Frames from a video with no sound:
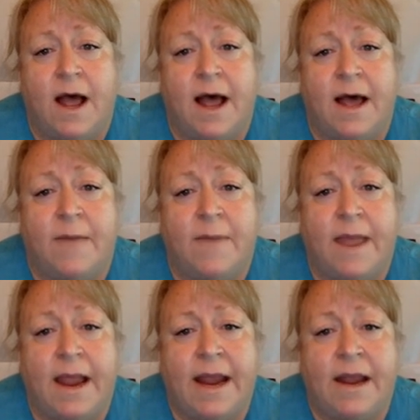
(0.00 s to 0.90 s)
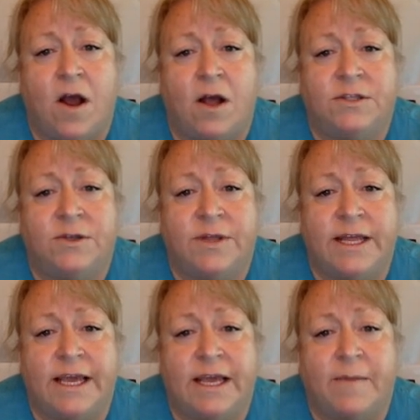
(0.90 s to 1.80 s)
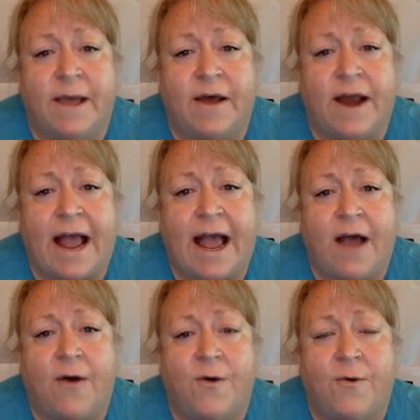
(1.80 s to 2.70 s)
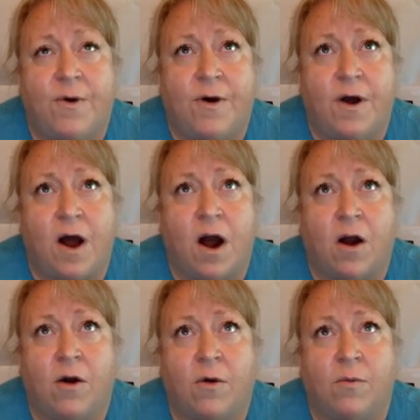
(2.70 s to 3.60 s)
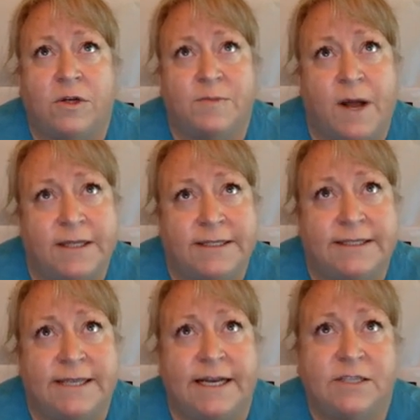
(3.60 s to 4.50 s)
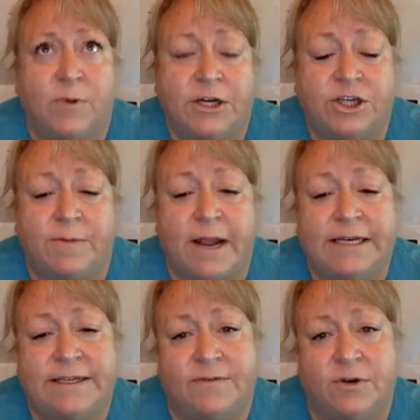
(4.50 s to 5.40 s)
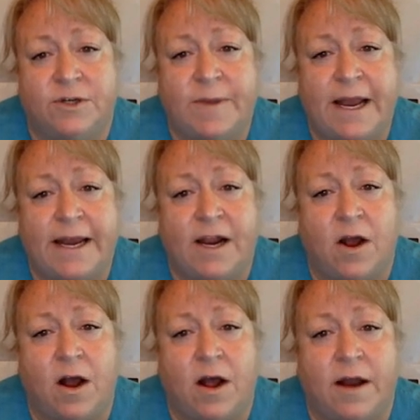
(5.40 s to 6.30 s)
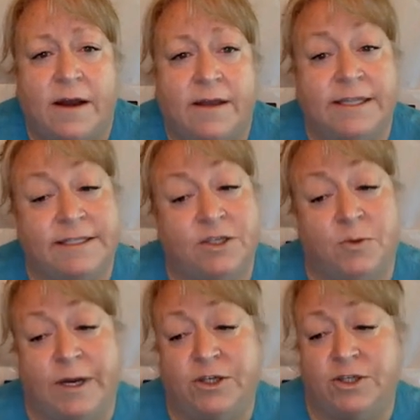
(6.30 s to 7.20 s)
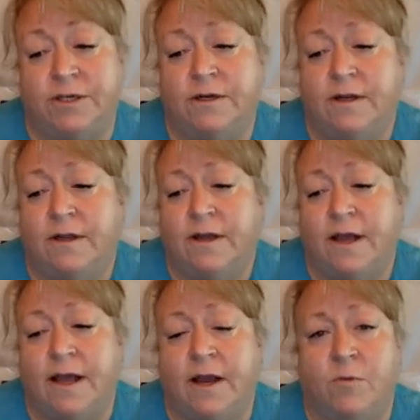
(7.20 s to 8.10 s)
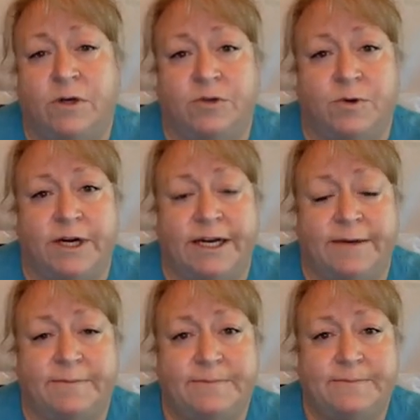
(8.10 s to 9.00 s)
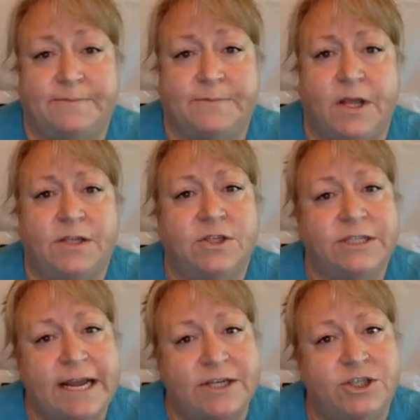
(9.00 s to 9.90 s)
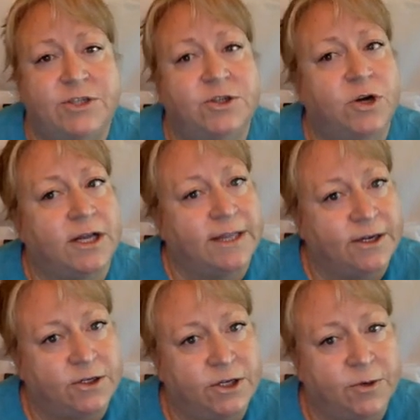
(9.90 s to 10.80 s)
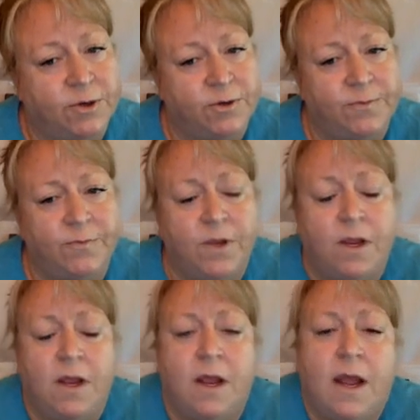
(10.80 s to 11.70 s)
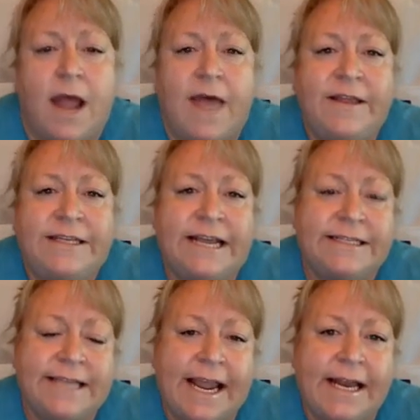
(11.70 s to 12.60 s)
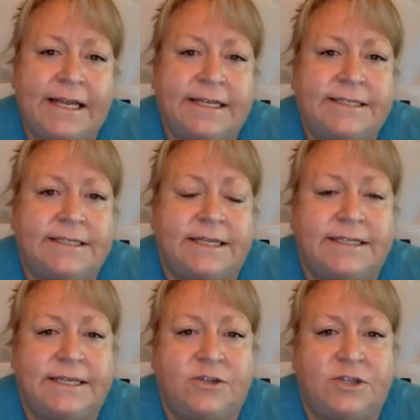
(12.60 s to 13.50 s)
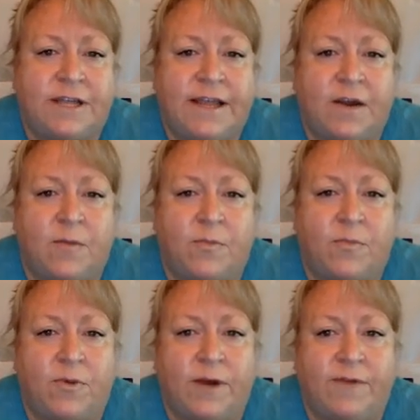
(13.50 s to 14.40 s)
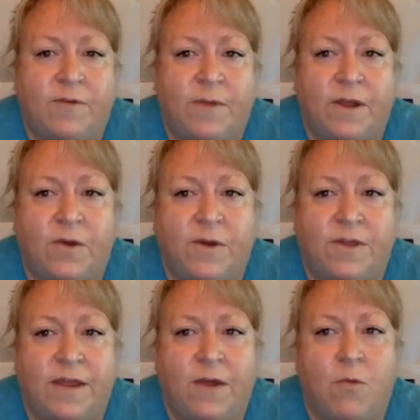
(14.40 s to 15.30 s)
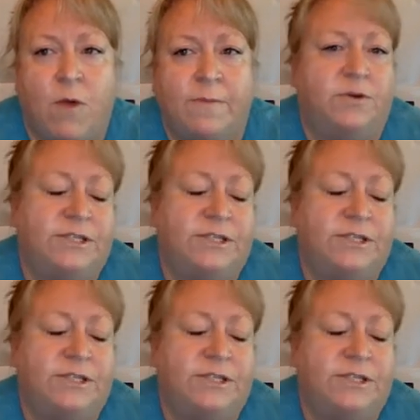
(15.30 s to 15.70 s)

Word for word: Um, and also thinking about how our responses and expression might differ depending on the situation uh, in which we're in. So text user, a little newer. And then text analyst teachers, I think, are pretty familiar with in one